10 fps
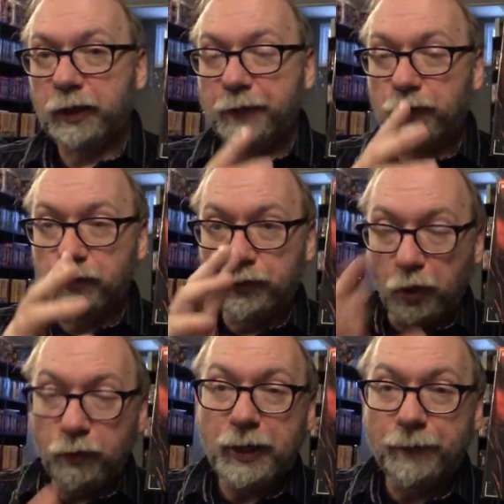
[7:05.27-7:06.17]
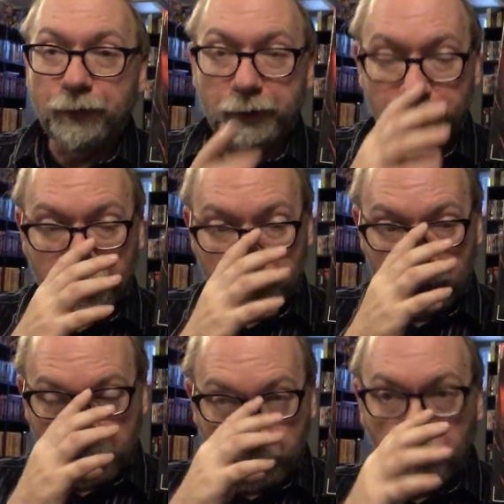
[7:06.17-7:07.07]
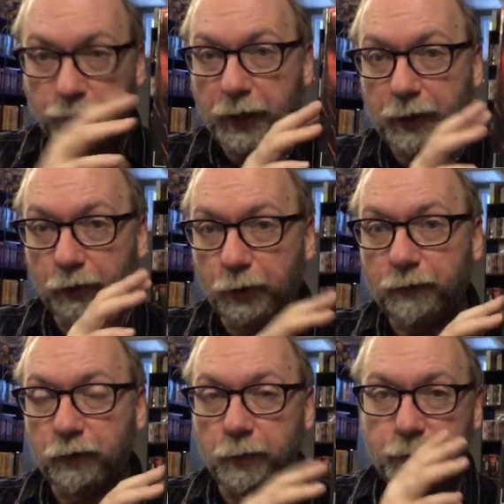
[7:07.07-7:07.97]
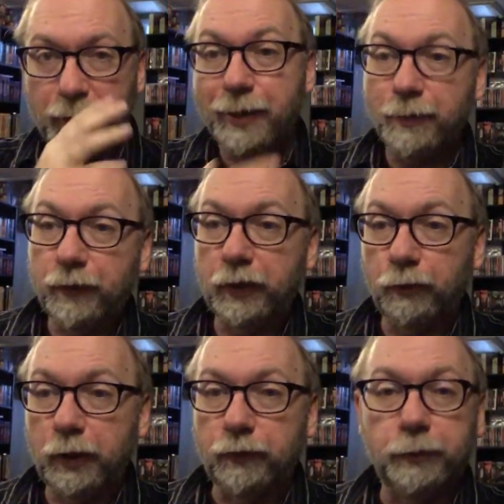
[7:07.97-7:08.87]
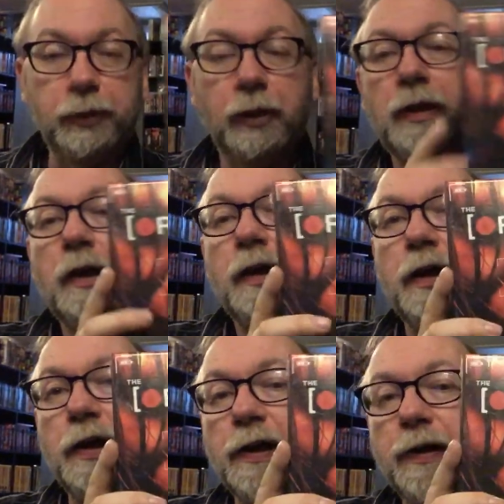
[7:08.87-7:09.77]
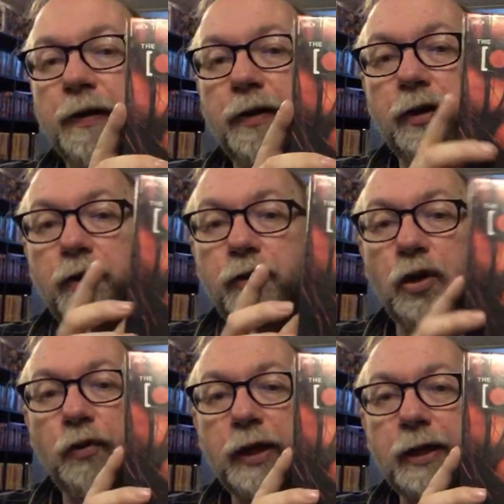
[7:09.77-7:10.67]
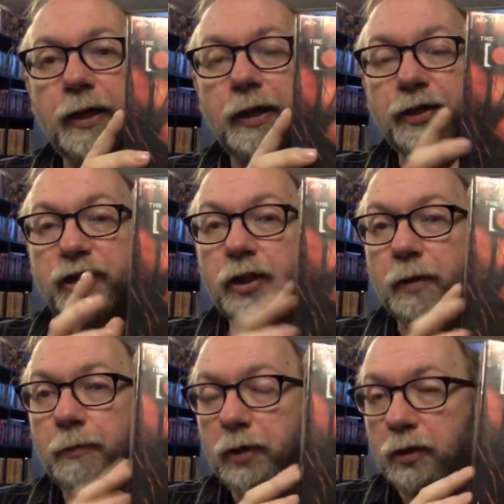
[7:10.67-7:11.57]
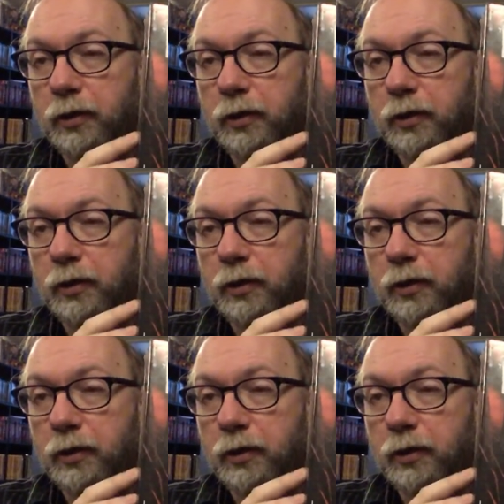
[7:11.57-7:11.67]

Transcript: if you don't have this uh, and you're a fan of the Rec films, I am a fan of the Rec films, uh, know that uh, some